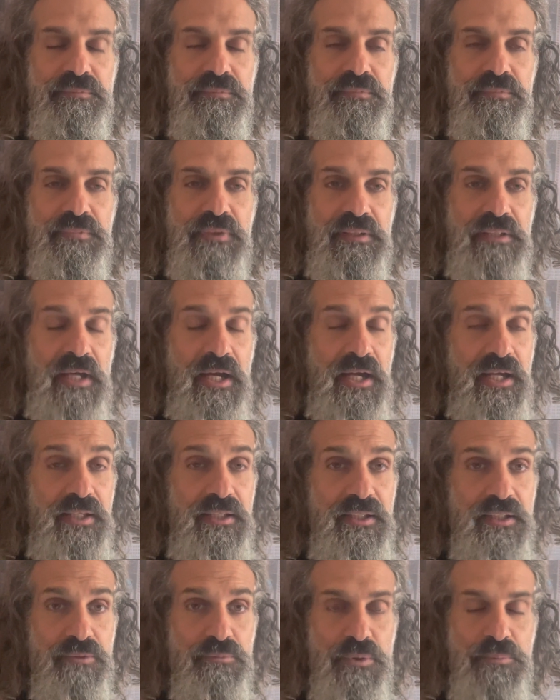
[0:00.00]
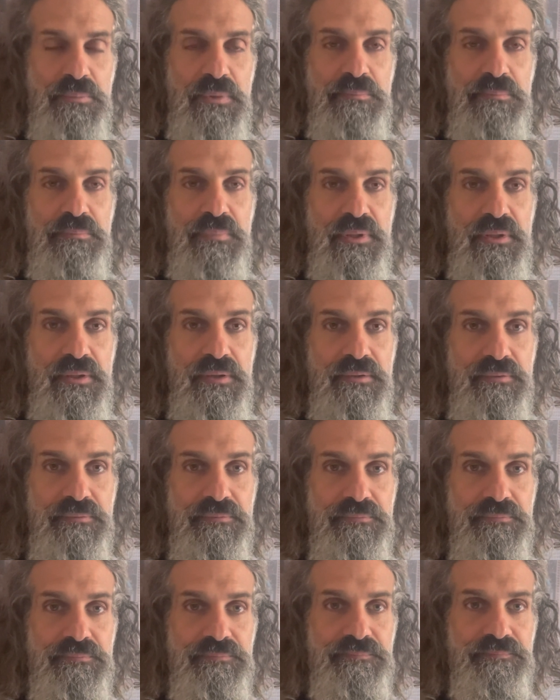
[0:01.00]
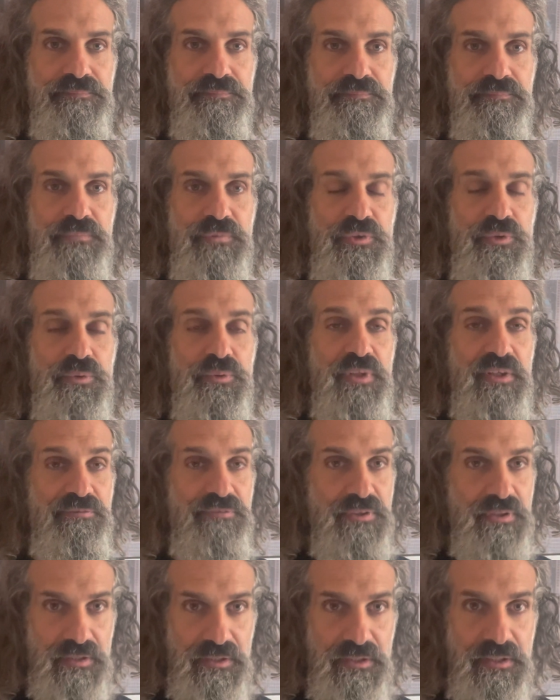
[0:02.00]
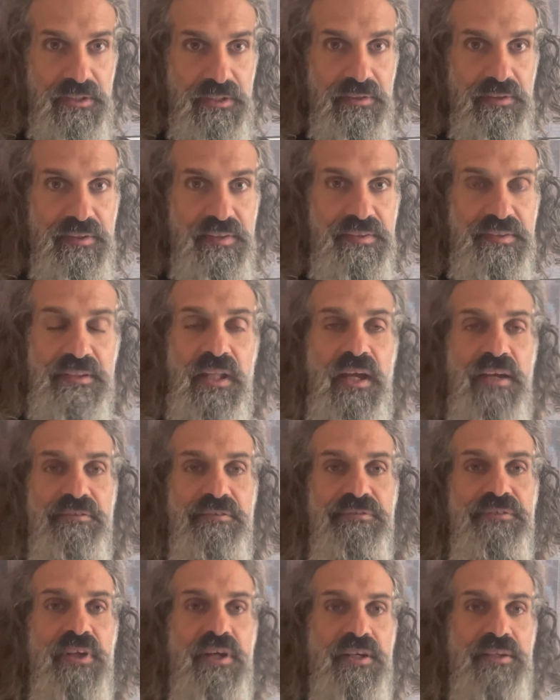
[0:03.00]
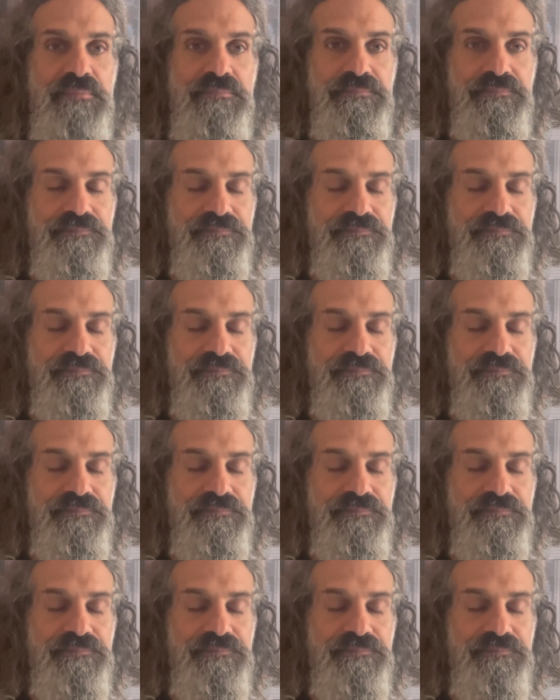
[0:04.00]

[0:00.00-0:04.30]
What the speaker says: that I can remember. So definitely in this lifetime.